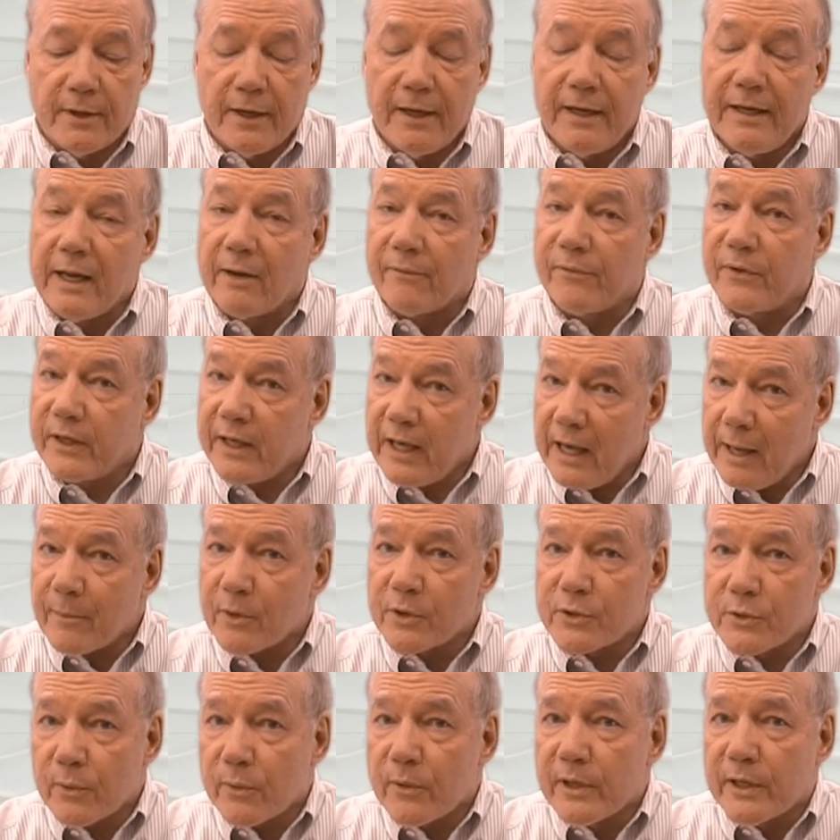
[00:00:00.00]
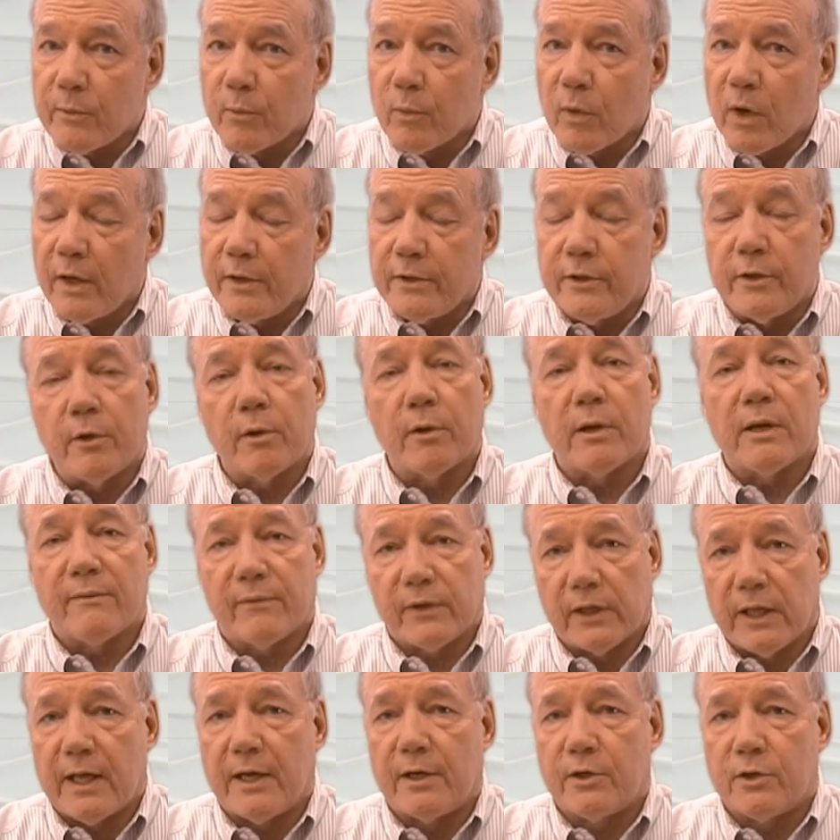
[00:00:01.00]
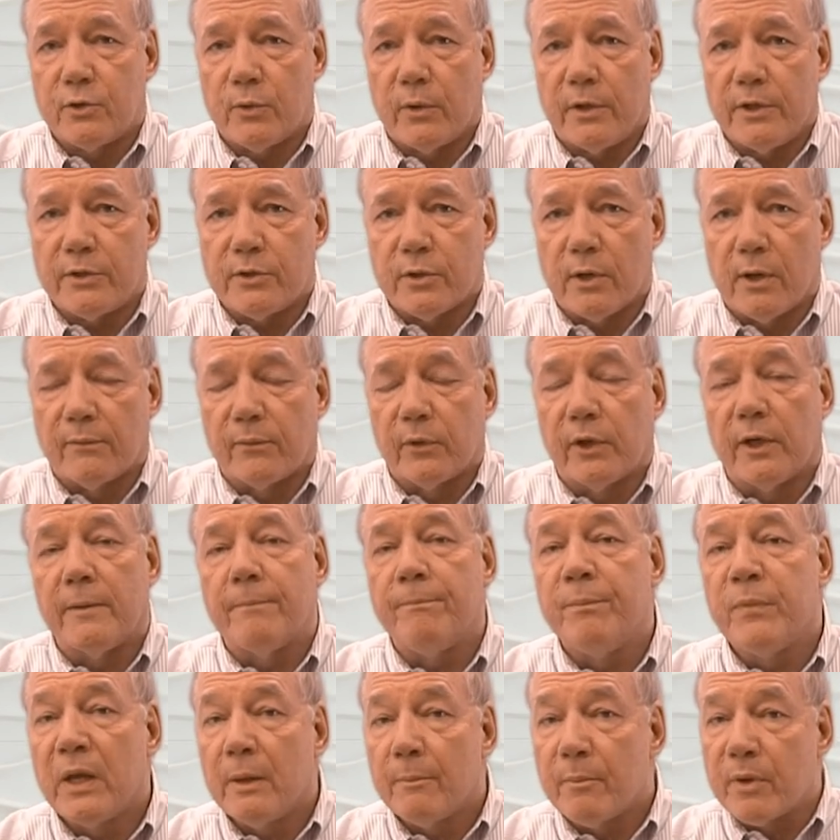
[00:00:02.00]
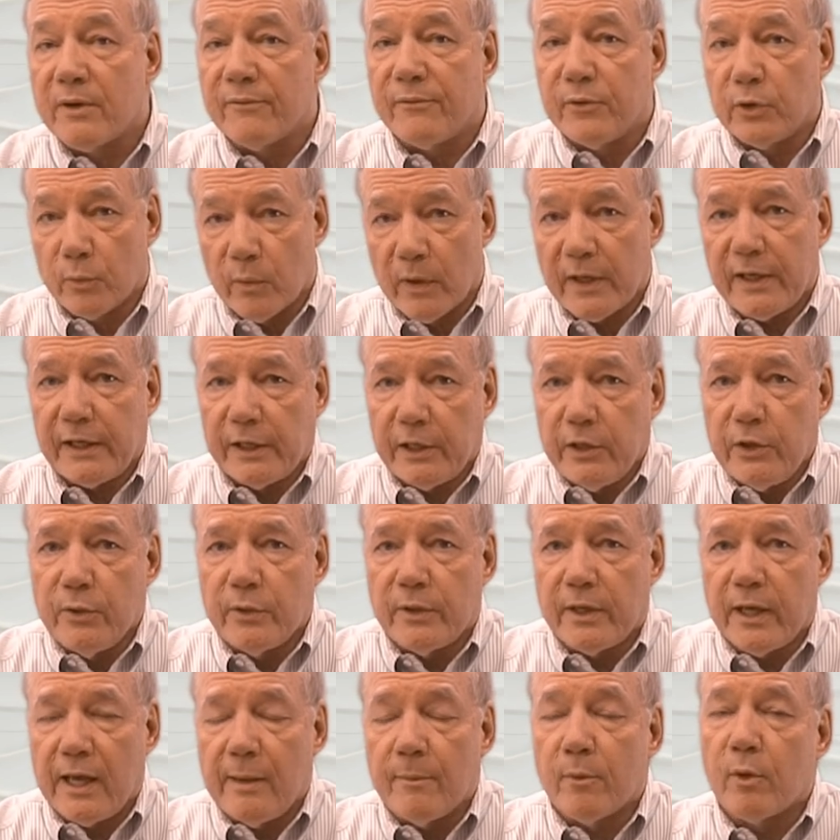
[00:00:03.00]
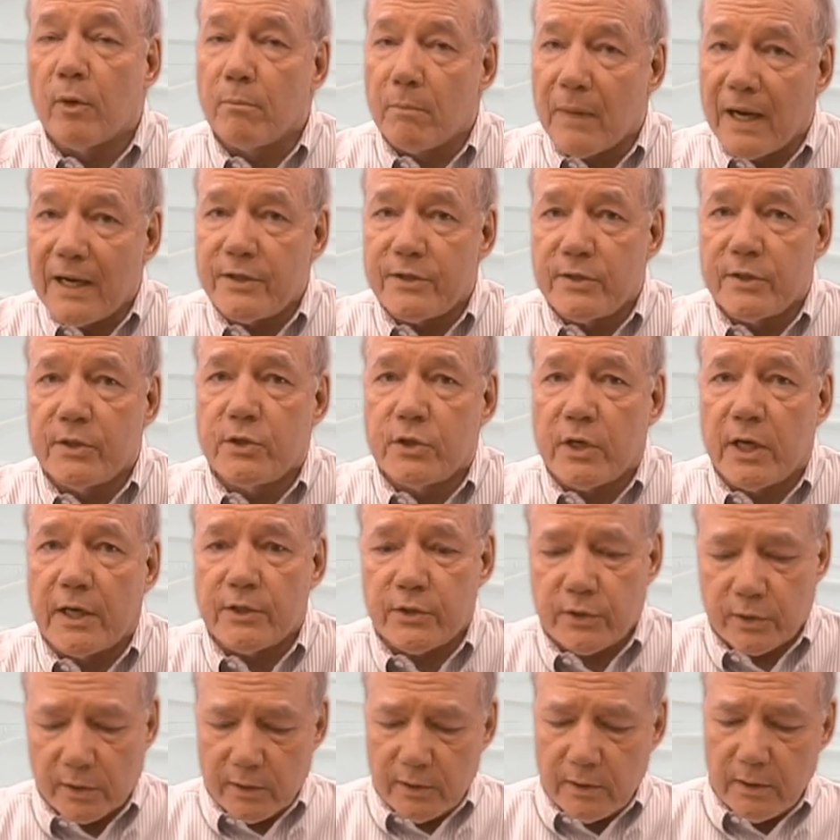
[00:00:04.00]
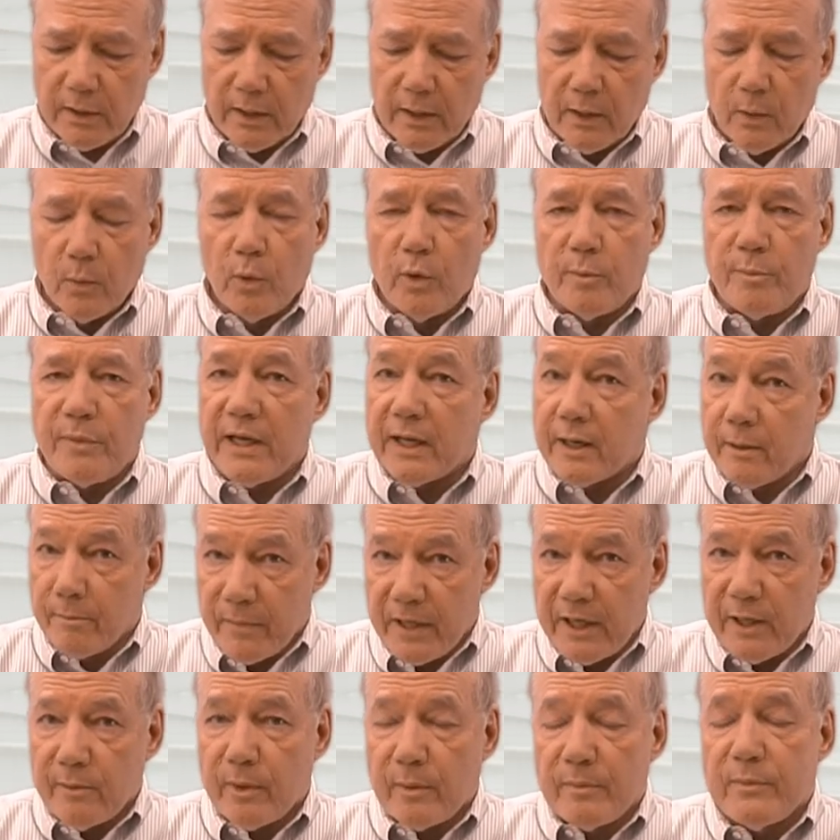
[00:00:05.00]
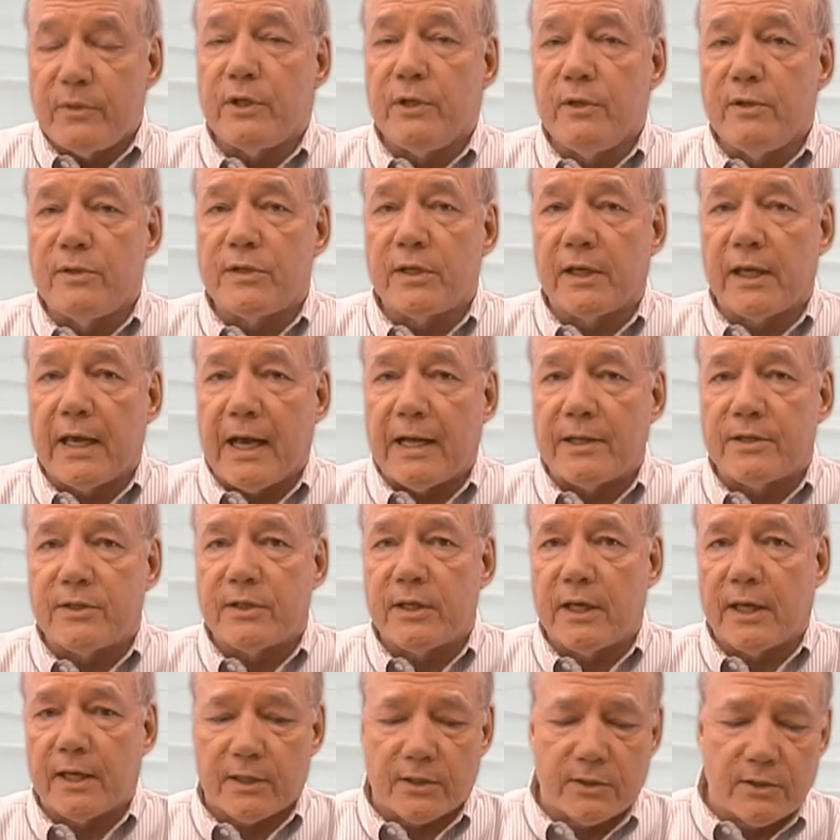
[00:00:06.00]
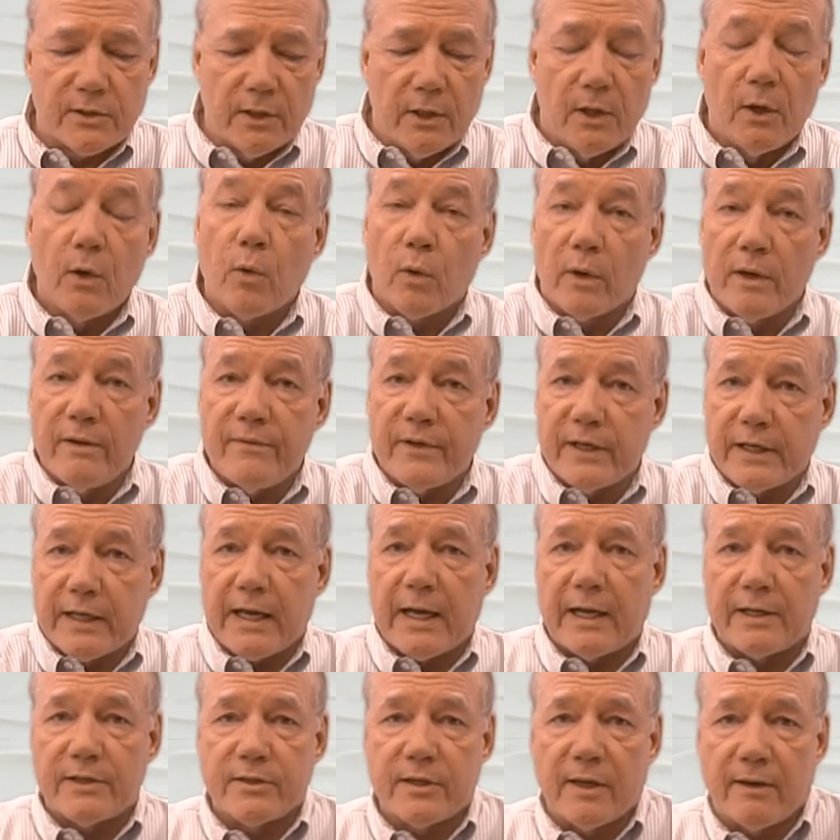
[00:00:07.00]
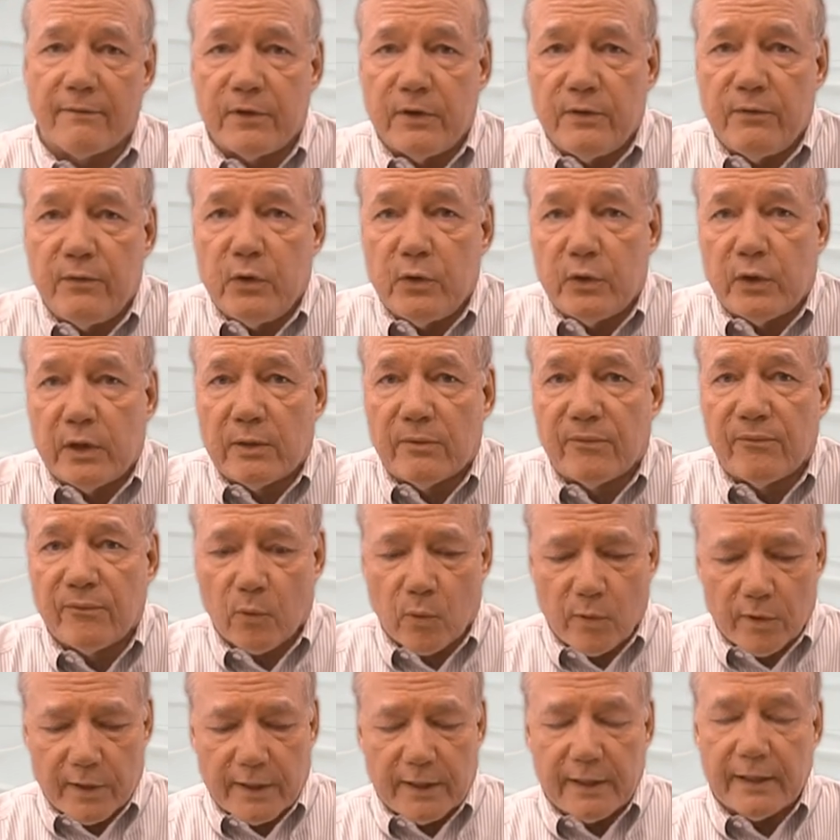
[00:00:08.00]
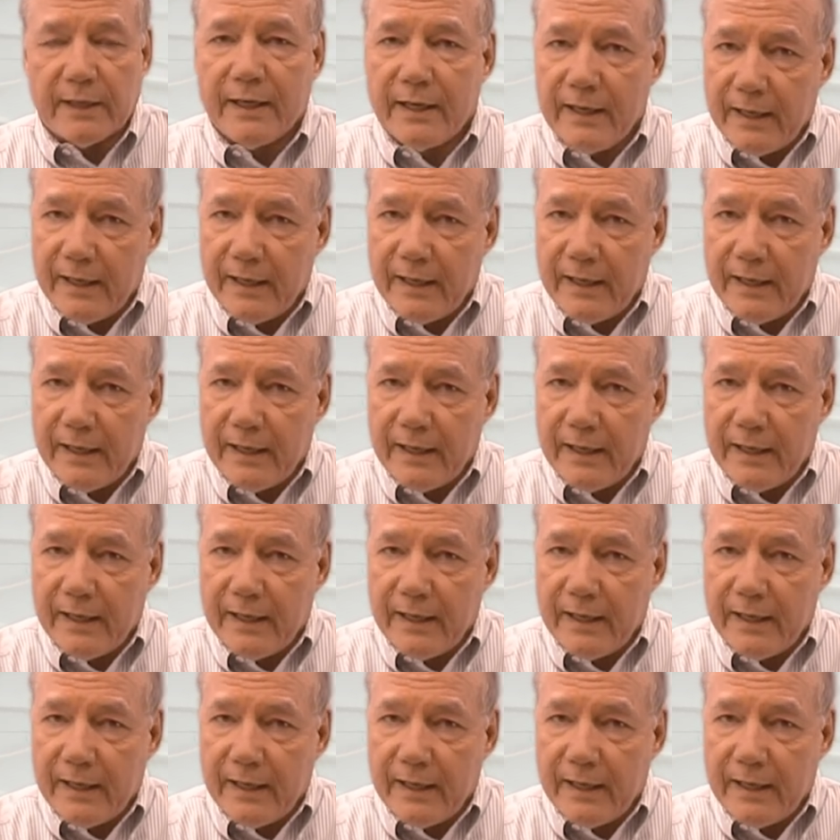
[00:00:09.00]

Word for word: Now, if the cable's already run, you don't have a lot of choice over it, but if you're running a new cable, my suggestion would be at a minimum to use a Cat 6 or even a Cat 7 if you can afford it.